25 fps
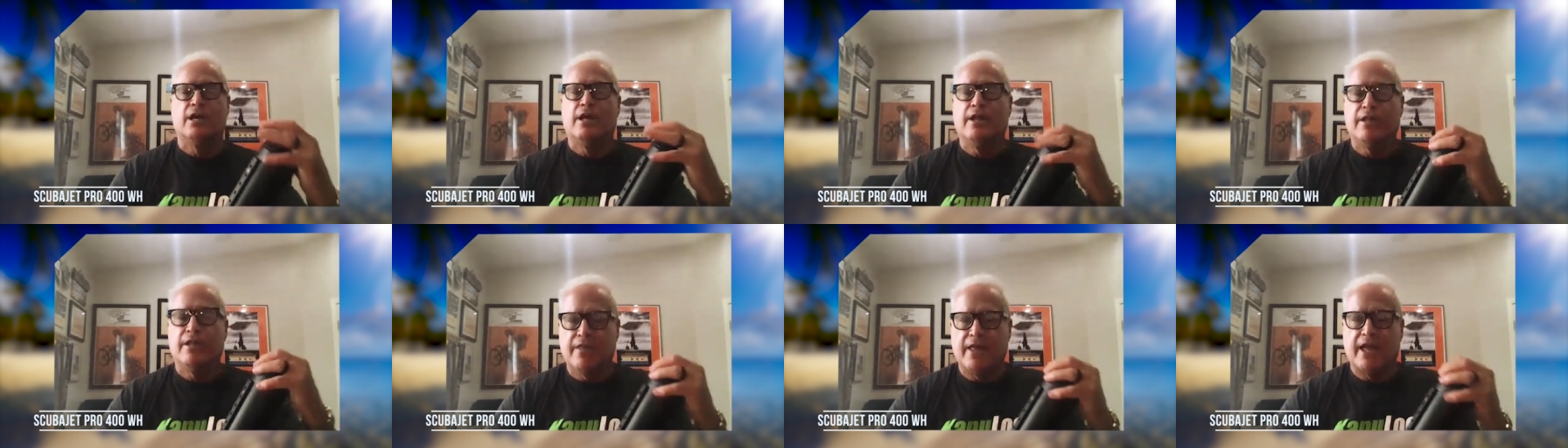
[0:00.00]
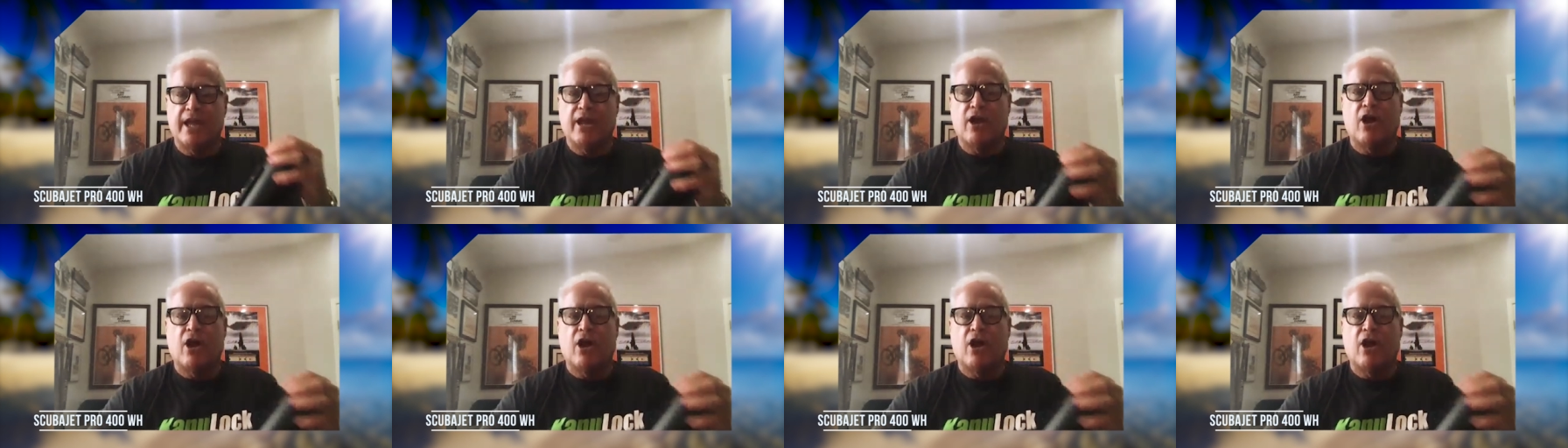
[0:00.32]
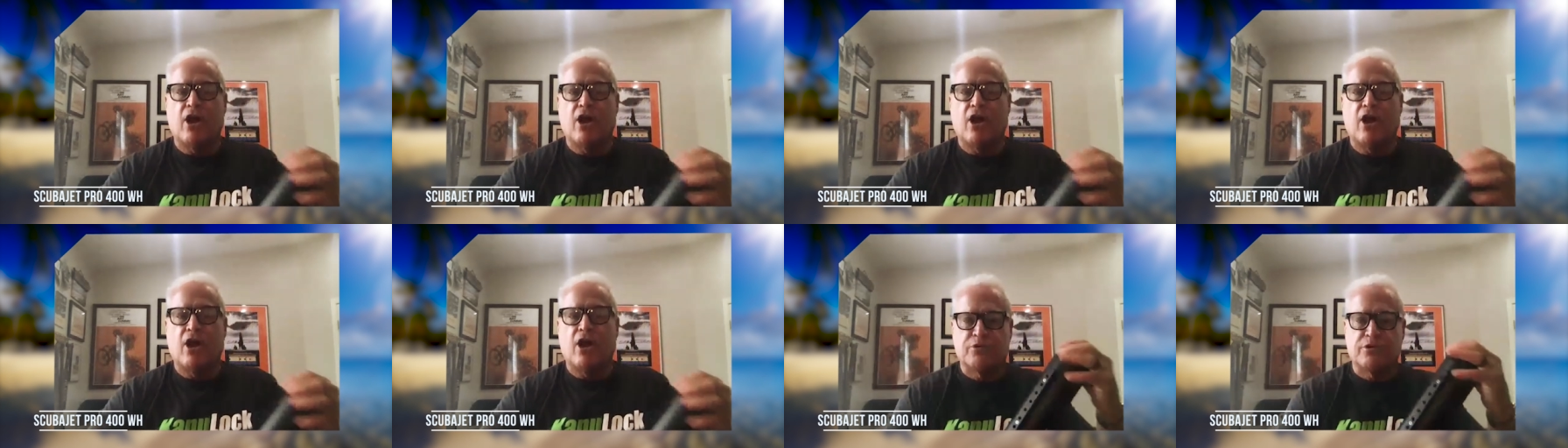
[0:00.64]
they
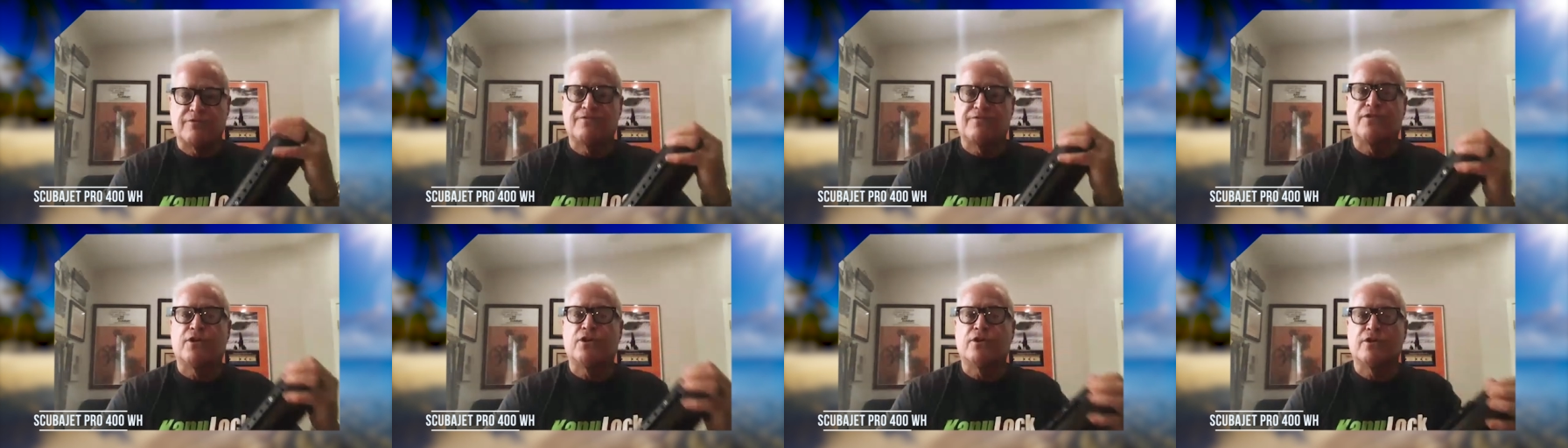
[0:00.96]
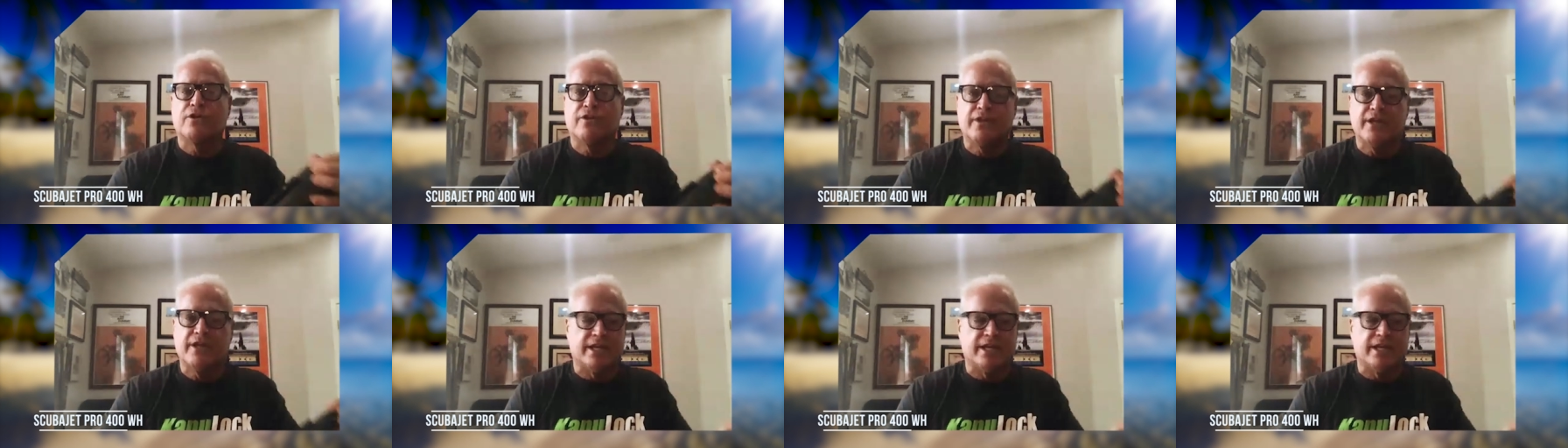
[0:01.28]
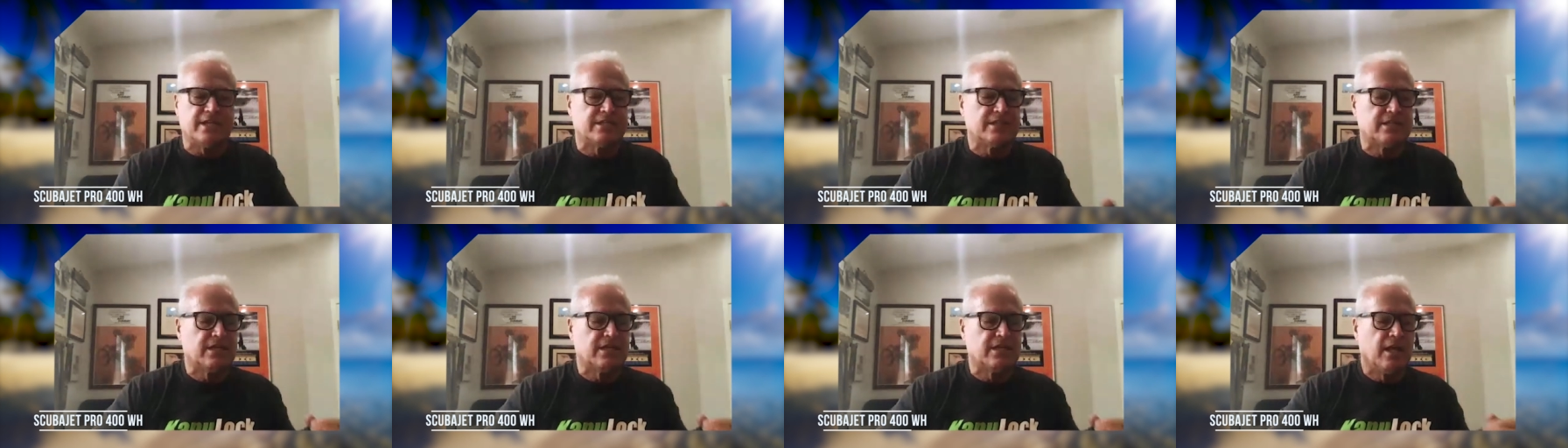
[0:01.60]
often prefer
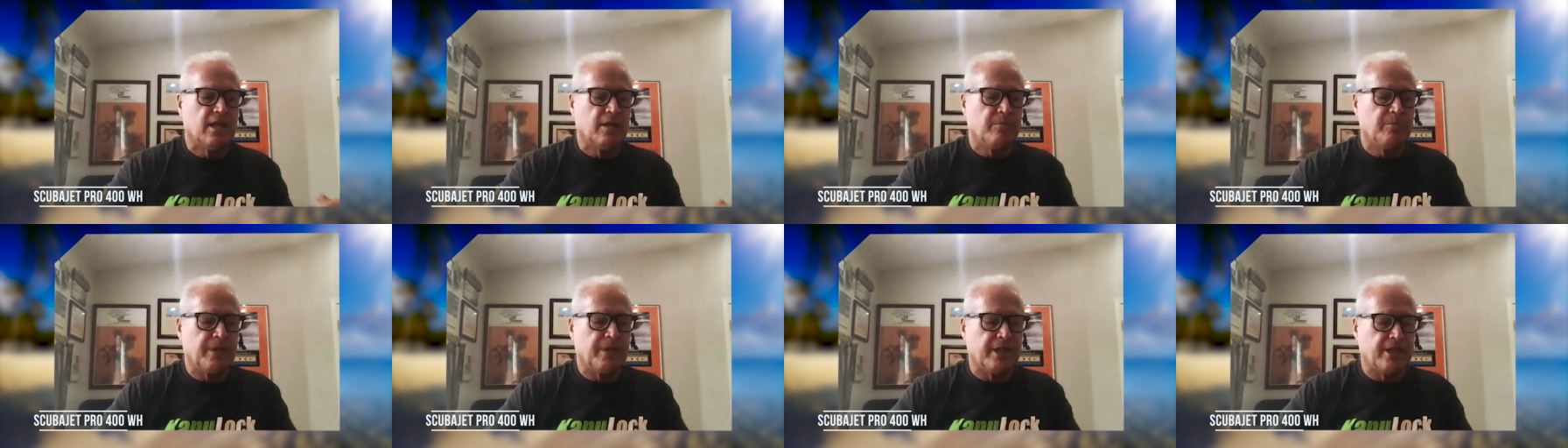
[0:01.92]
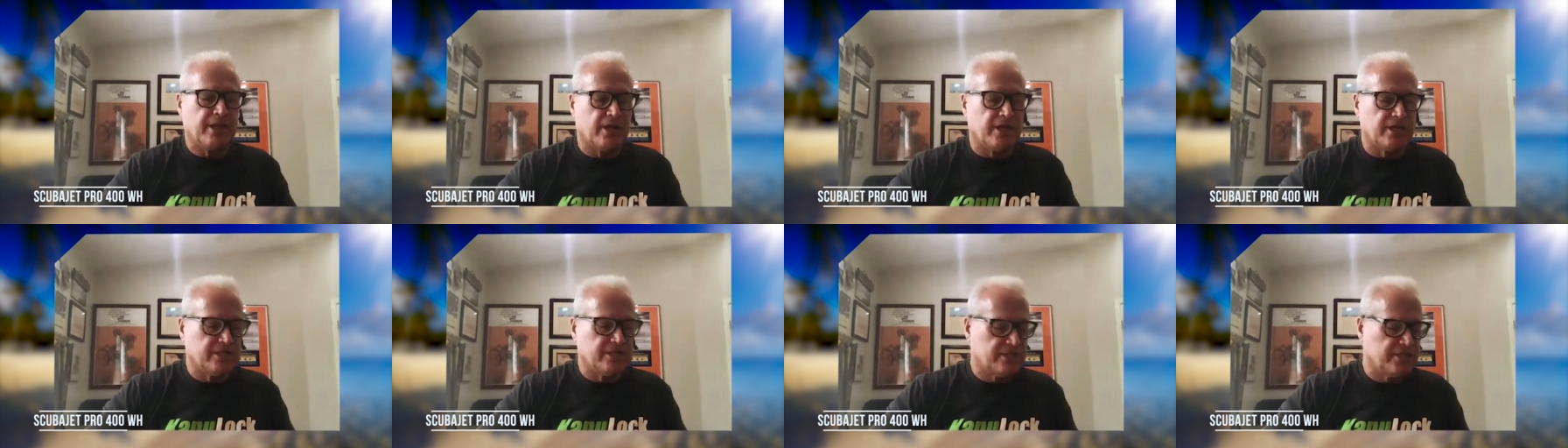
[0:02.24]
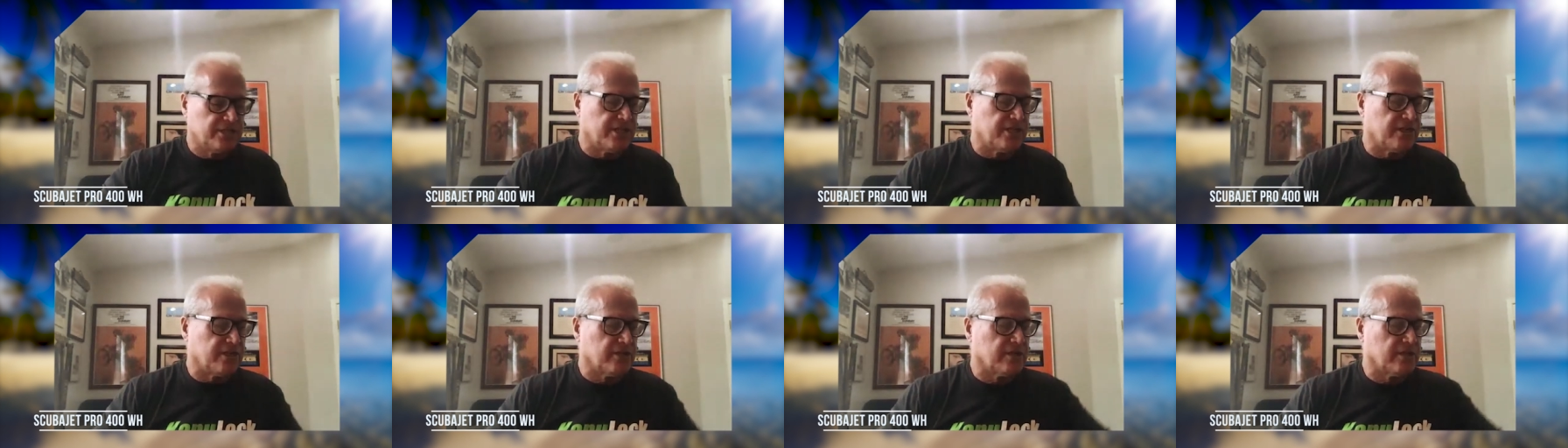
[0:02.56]
this because
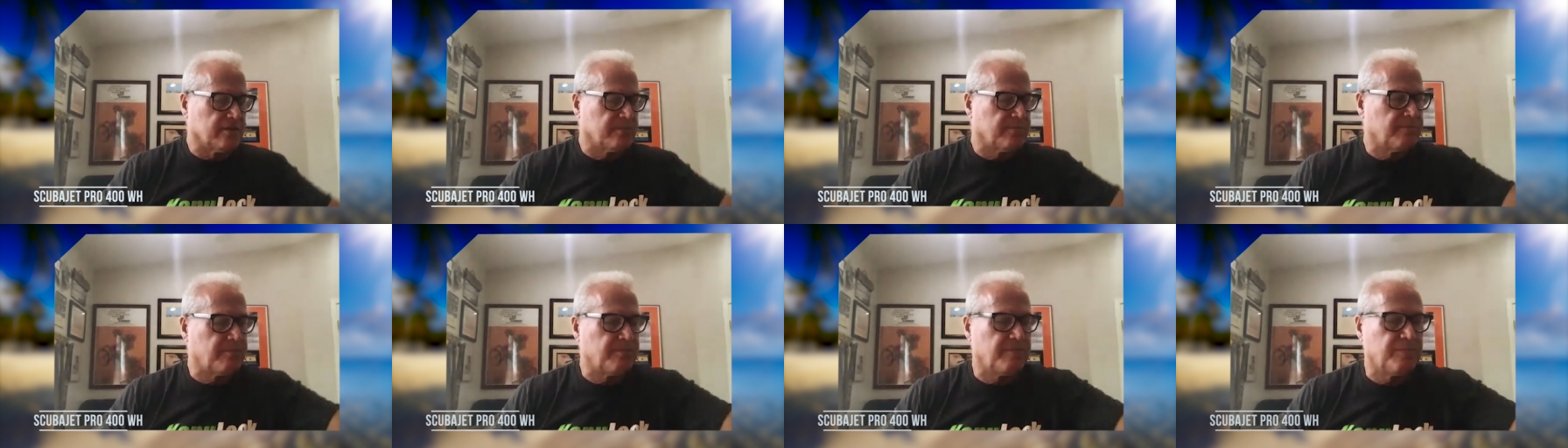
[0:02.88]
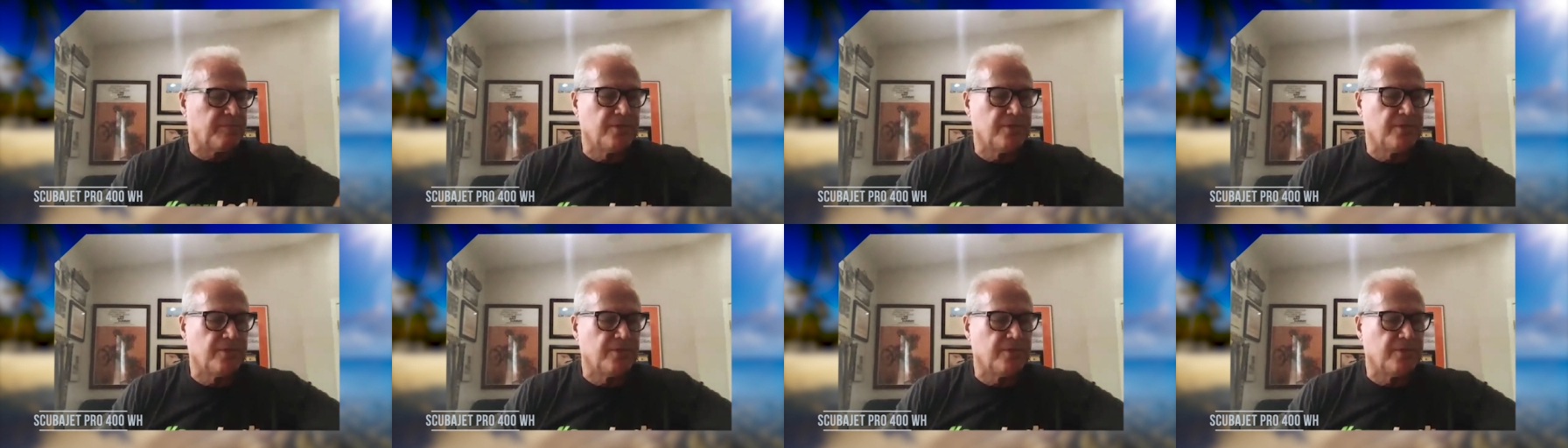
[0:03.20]
they're